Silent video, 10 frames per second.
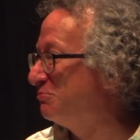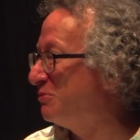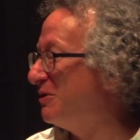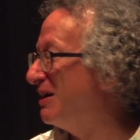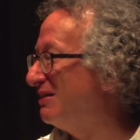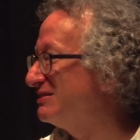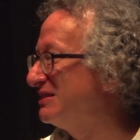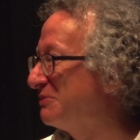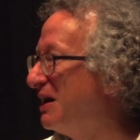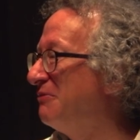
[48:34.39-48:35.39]
point out
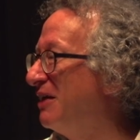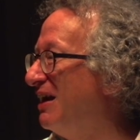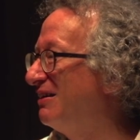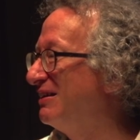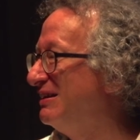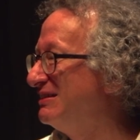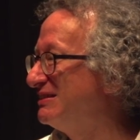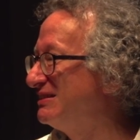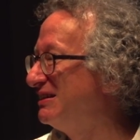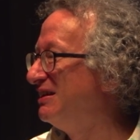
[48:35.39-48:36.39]
some
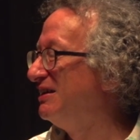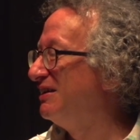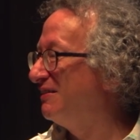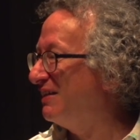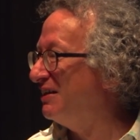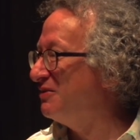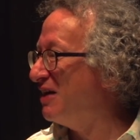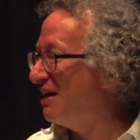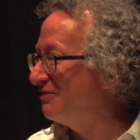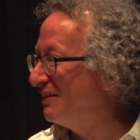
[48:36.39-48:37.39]
commonalities that you
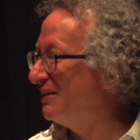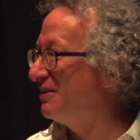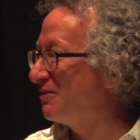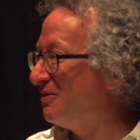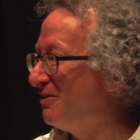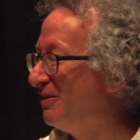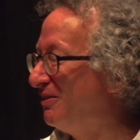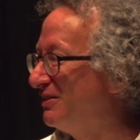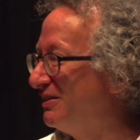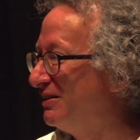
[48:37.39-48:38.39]
have and that you're
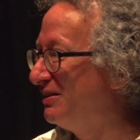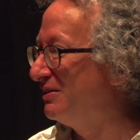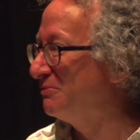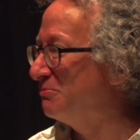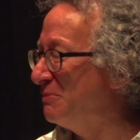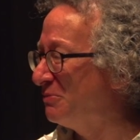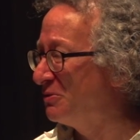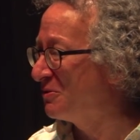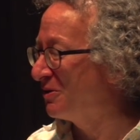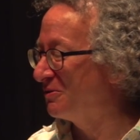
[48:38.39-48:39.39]
all uh, people
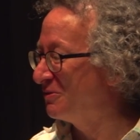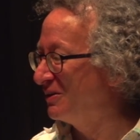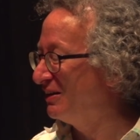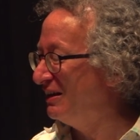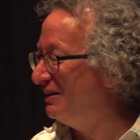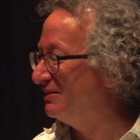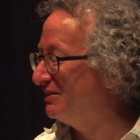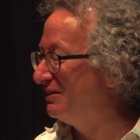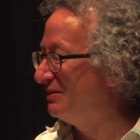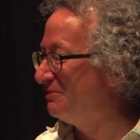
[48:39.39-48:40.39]
who are really,
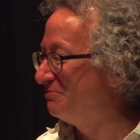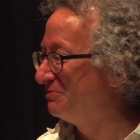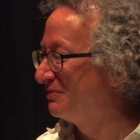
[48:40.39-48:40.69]
um,